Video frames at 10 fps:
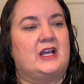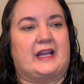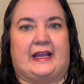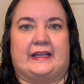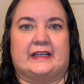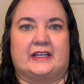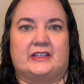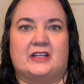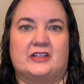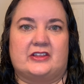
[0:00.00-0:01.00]
And
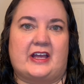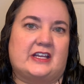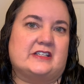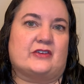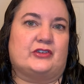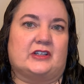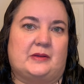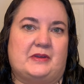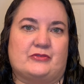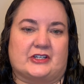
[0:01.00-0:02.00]
that can definitely
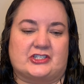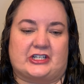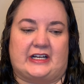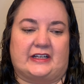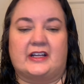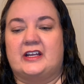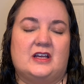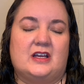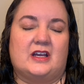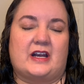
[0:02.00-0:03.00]
be frustrating.
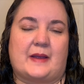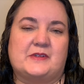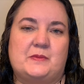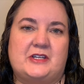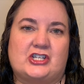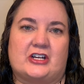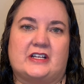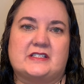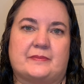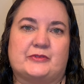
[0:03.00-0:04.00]
And I'm going to be sharing
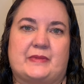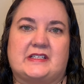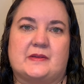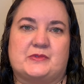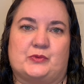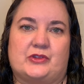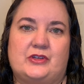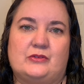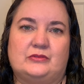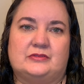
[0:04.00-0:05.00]
some of my tips with
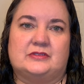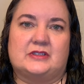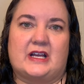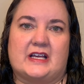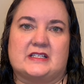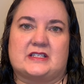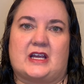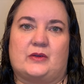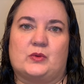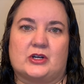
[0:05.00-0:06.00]
you as
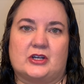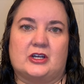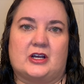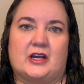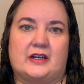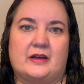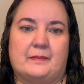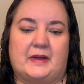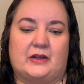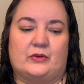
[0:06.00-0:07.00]
I work on
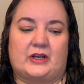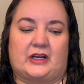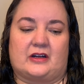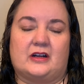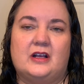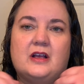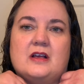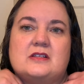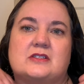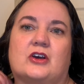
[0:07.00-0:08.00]
my own hair.
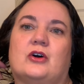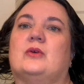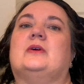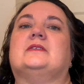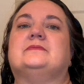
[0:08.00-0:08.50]
So